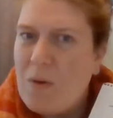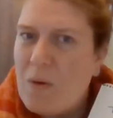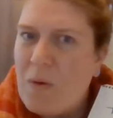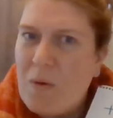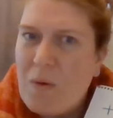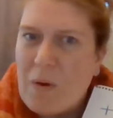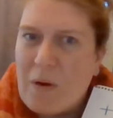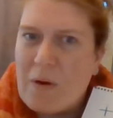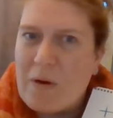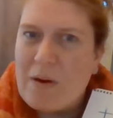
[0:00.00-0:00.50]

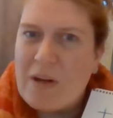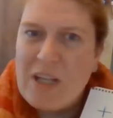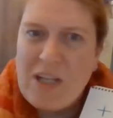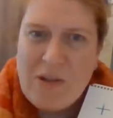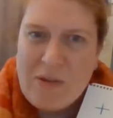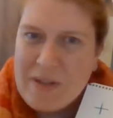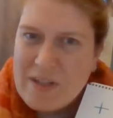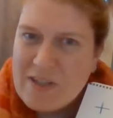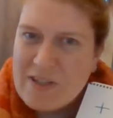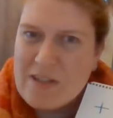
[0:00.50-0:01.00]
or you
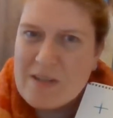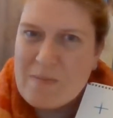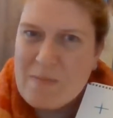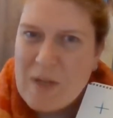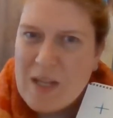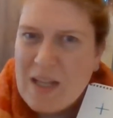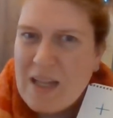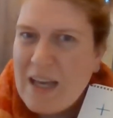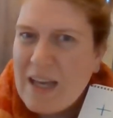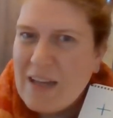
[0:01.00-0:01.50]
can just
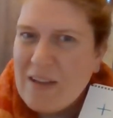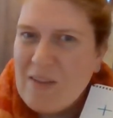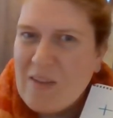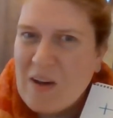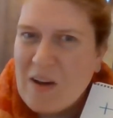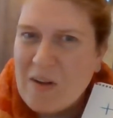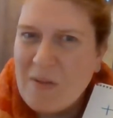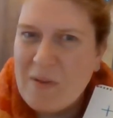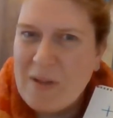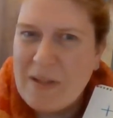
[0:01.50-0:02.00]
play
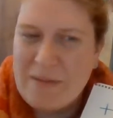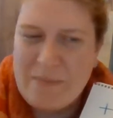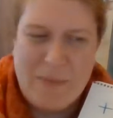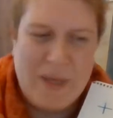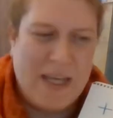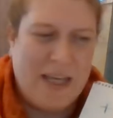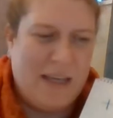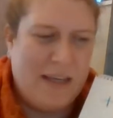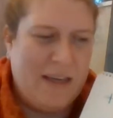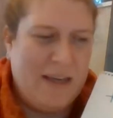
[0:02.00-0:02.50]
along with
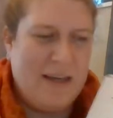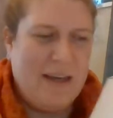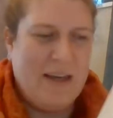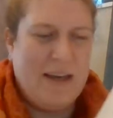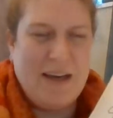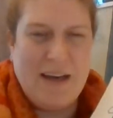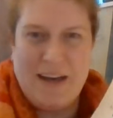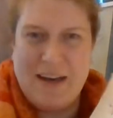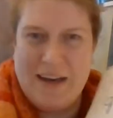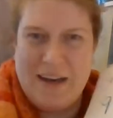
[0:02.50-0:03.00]
me
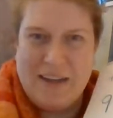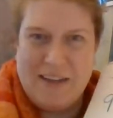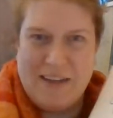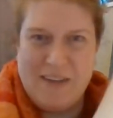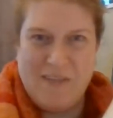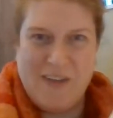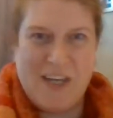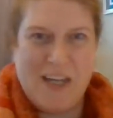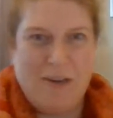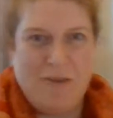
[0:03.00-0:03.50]
on the
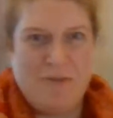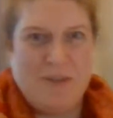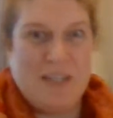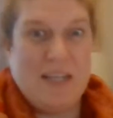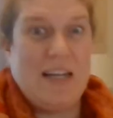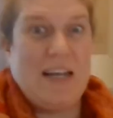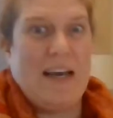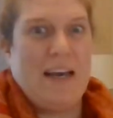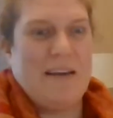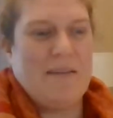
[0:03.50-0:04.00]
video
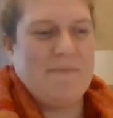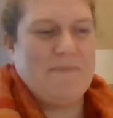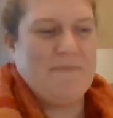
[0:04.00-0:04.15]
today.